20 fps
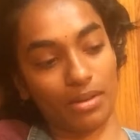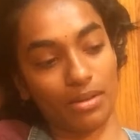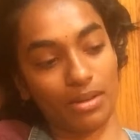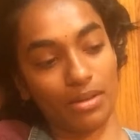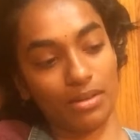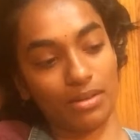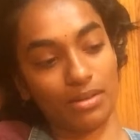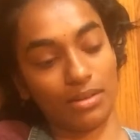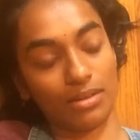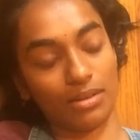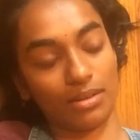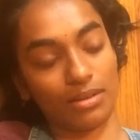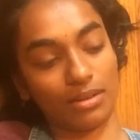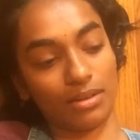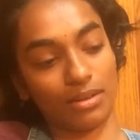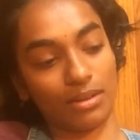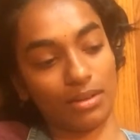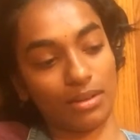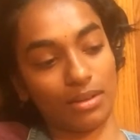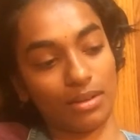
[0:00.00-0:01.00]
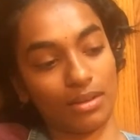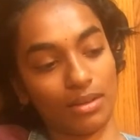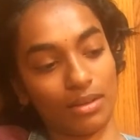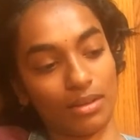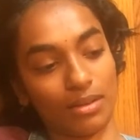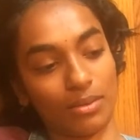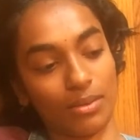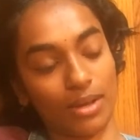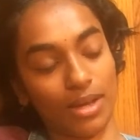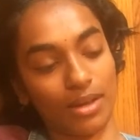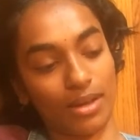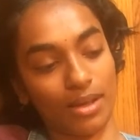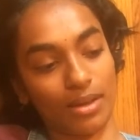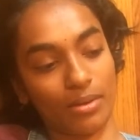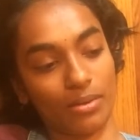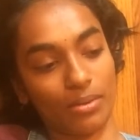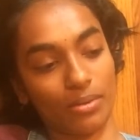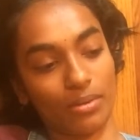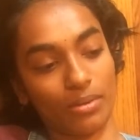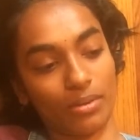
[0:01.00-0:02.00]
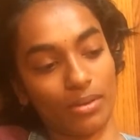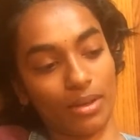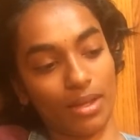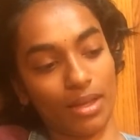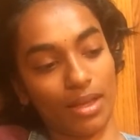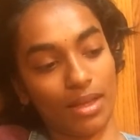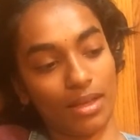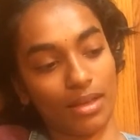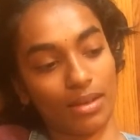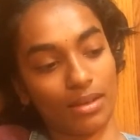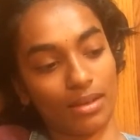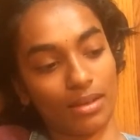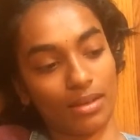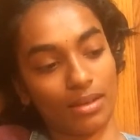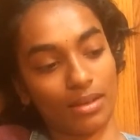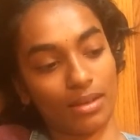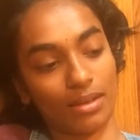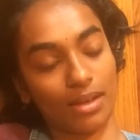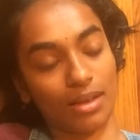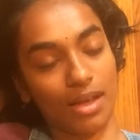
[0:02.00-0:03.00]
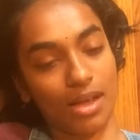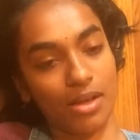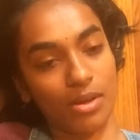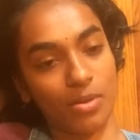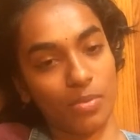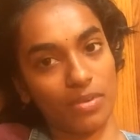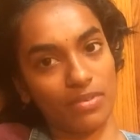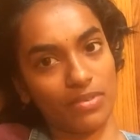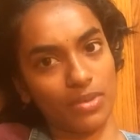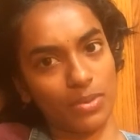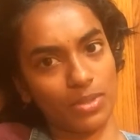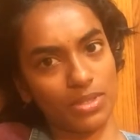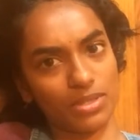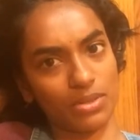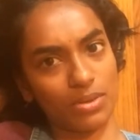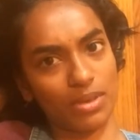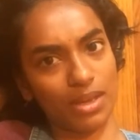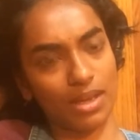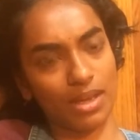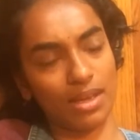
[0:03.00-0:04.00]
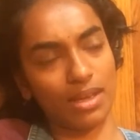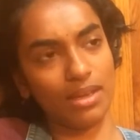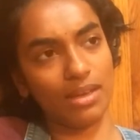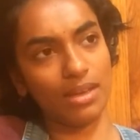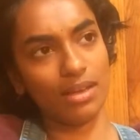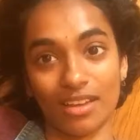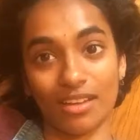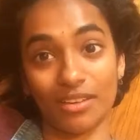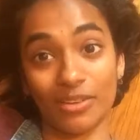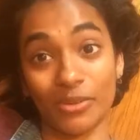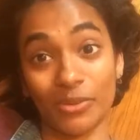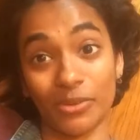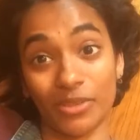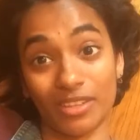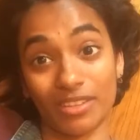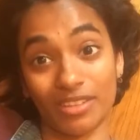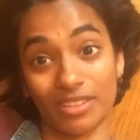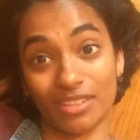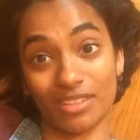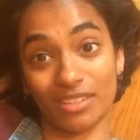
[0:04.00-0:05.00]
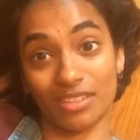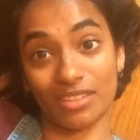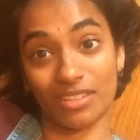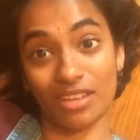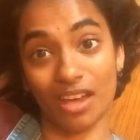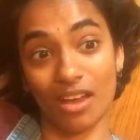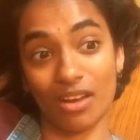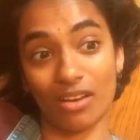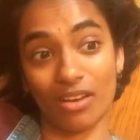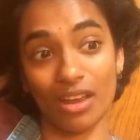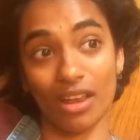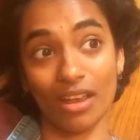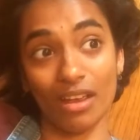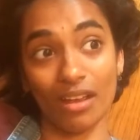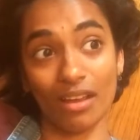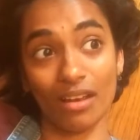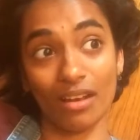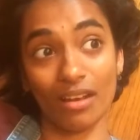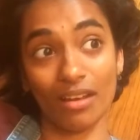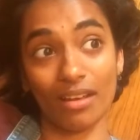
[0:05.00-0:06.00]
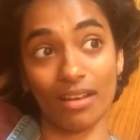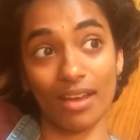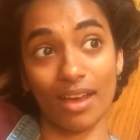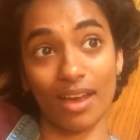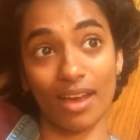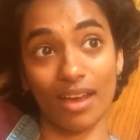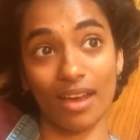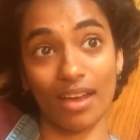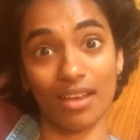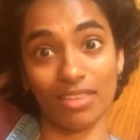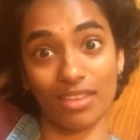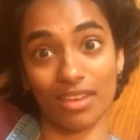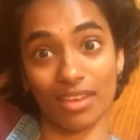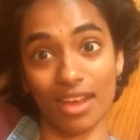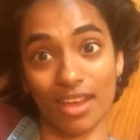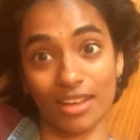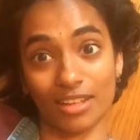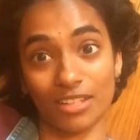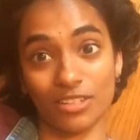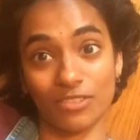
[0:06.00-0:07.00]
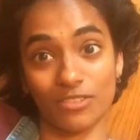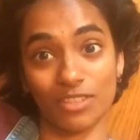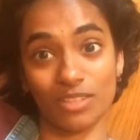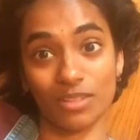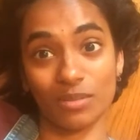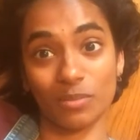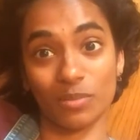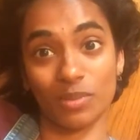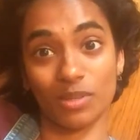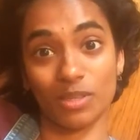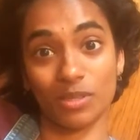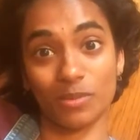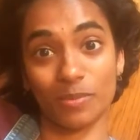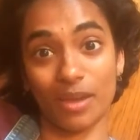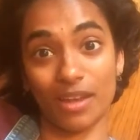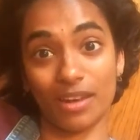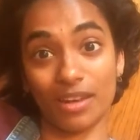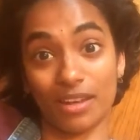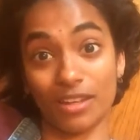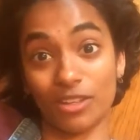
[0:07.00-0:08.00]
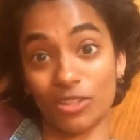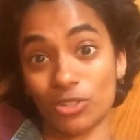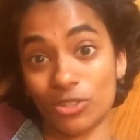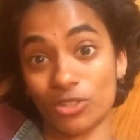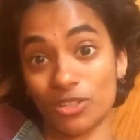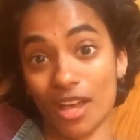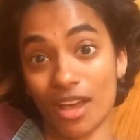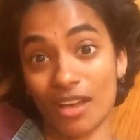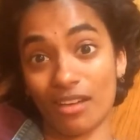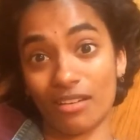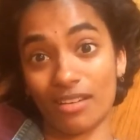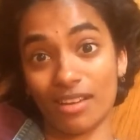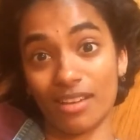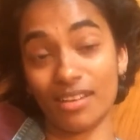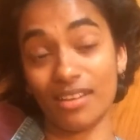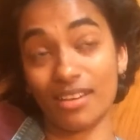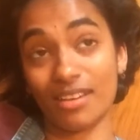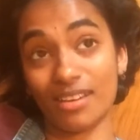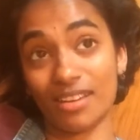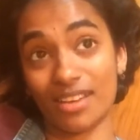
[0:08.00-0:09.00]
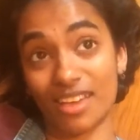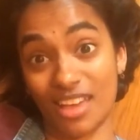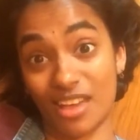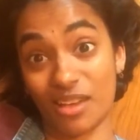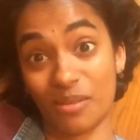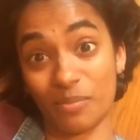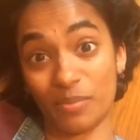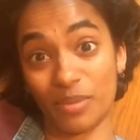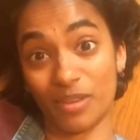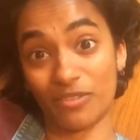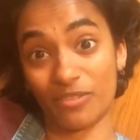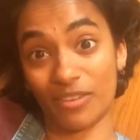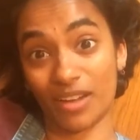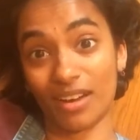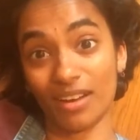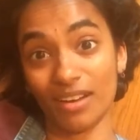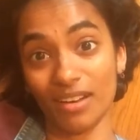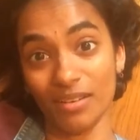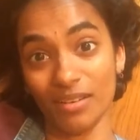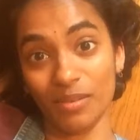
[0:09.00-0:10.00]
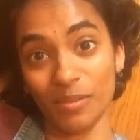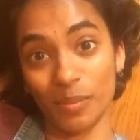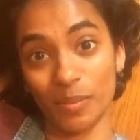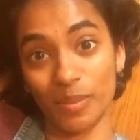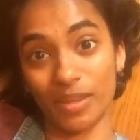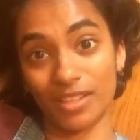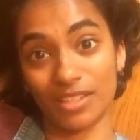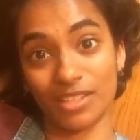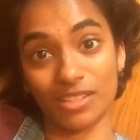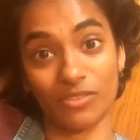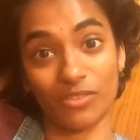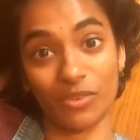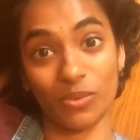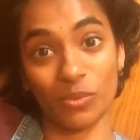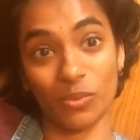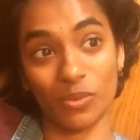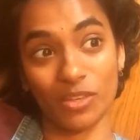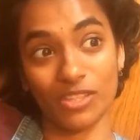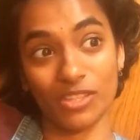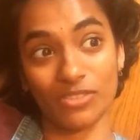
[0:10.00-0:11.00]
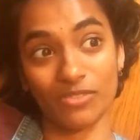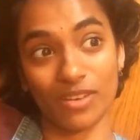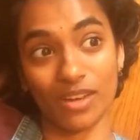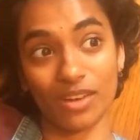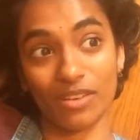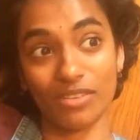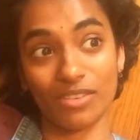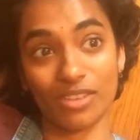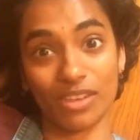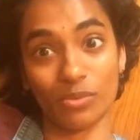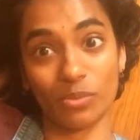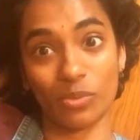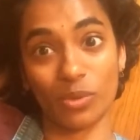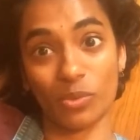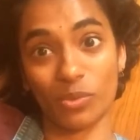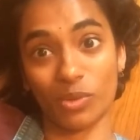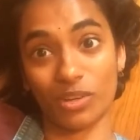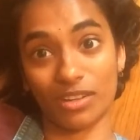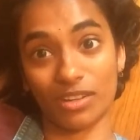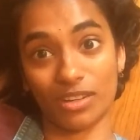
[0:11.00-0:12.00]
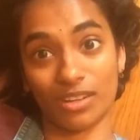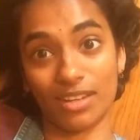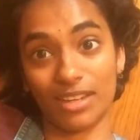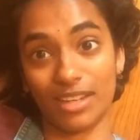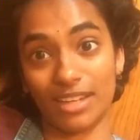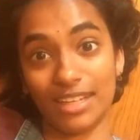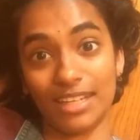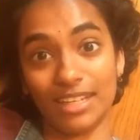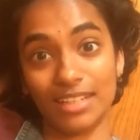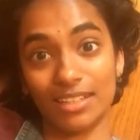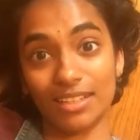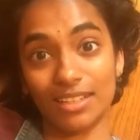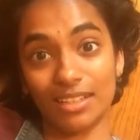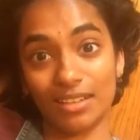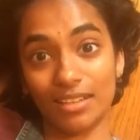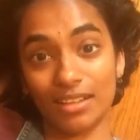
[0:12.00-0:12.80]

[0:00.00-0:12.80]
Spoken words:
on right now, and I hope everyone's okay. I know that this is tiring. I think activism is by nature tiring. It can't be fair, because if it was fair, then we wouldn't need it.